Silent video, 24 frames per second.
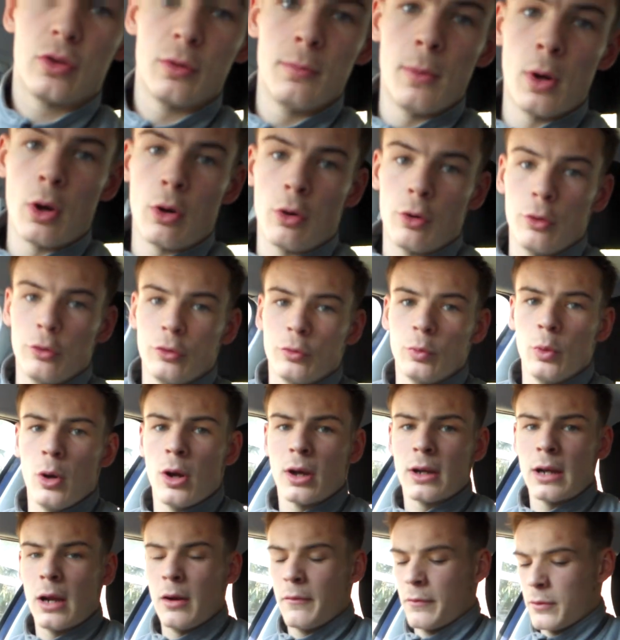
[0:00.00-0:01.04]
tomorrow's
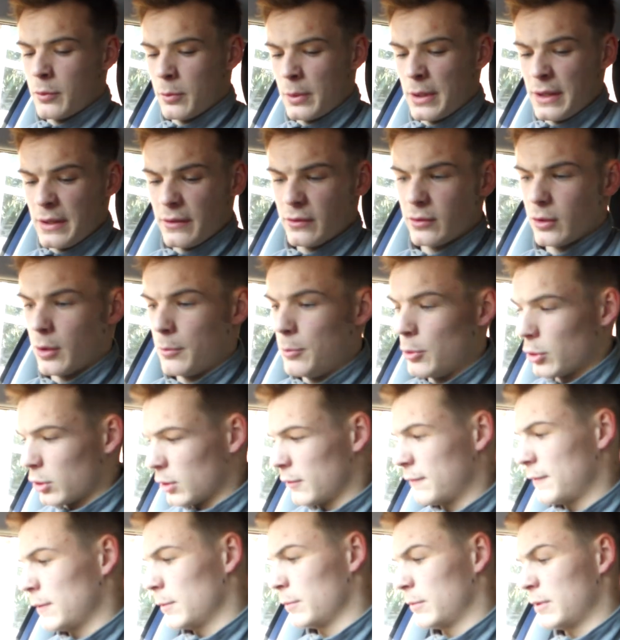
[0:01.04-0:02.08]
workout of the week, so I'm not
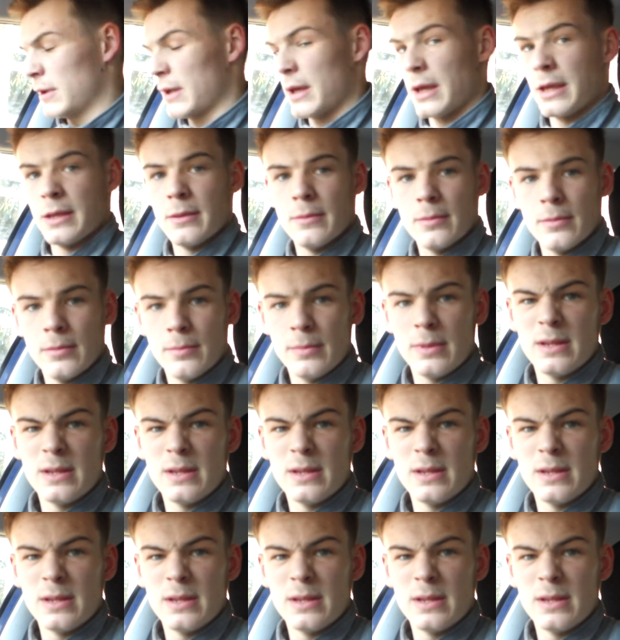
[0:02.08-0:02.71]
gonna film today.